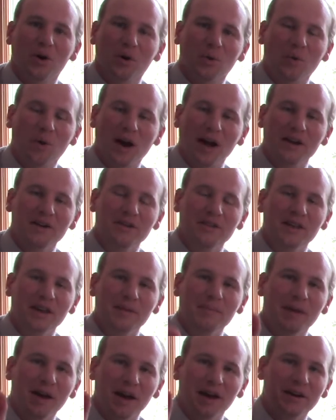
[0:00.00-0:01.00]
Why do they
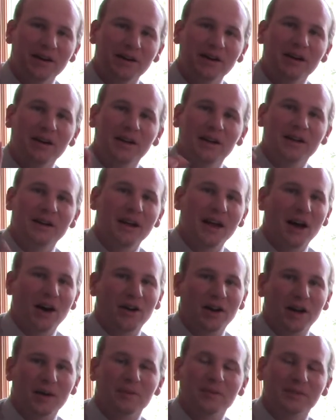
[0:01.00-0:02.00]
matter
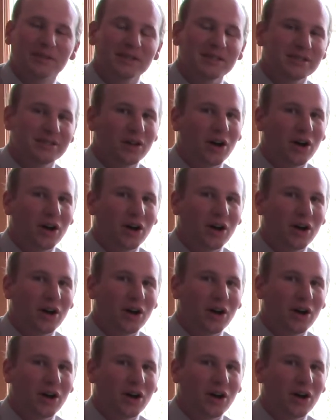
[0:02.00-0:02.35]
now? And